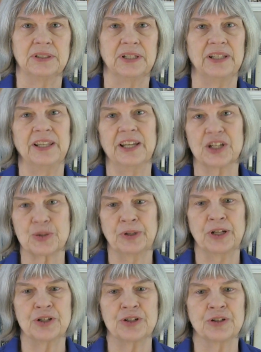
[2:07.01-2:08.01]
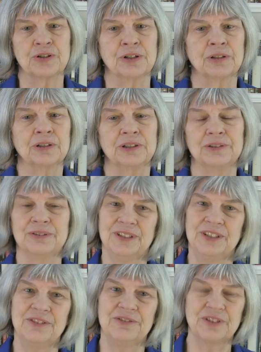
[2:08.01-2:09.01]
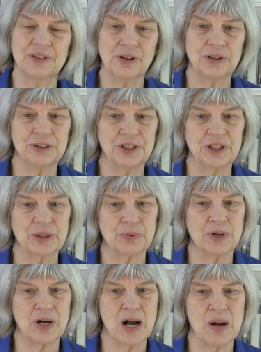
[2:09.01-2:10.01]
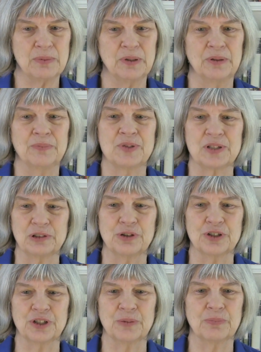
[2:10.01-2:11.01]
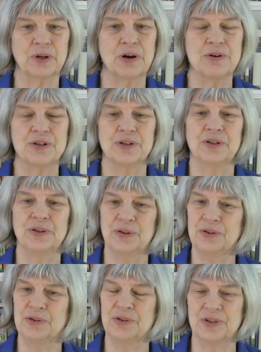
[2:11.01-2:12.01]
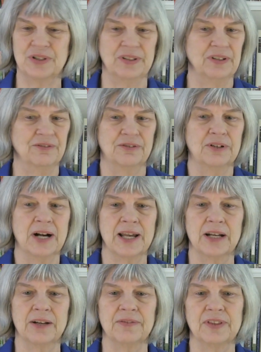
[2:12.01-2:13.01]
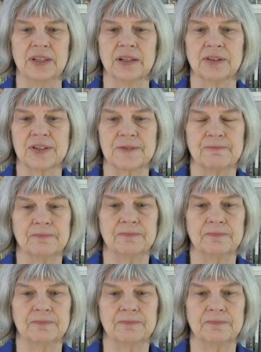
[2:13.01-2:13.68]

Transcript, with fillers: And the explanation could include the difficulty of the problem, solution approaches, a variety of things.